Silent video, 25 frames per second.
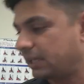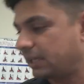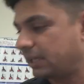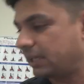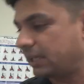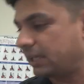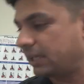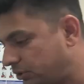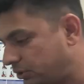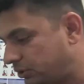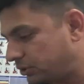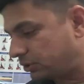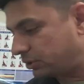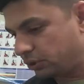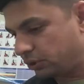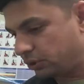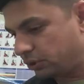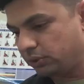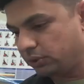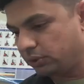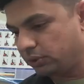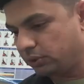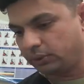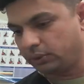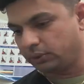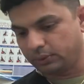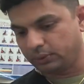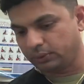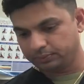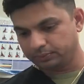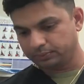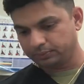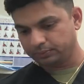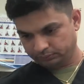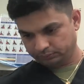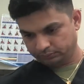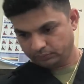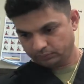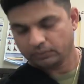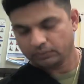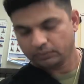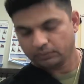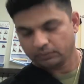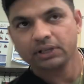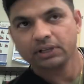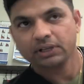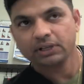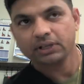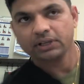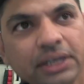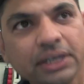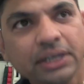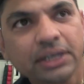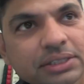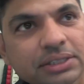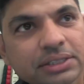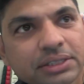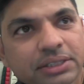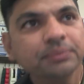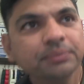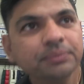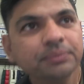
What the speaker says: what you do is,